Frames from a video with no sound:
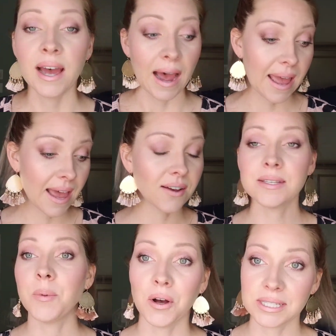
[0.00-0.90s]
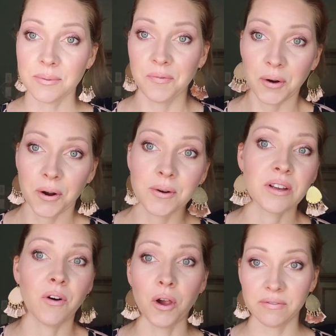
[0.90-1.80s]
I have some awesome photos of
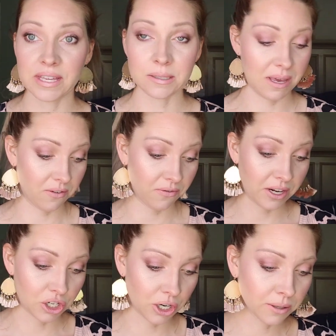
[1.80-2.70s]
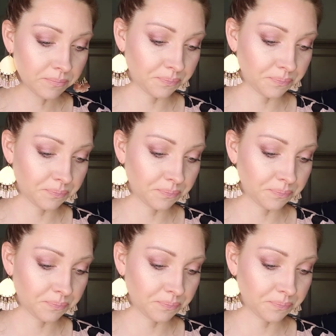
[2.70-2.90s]
all of these being featured.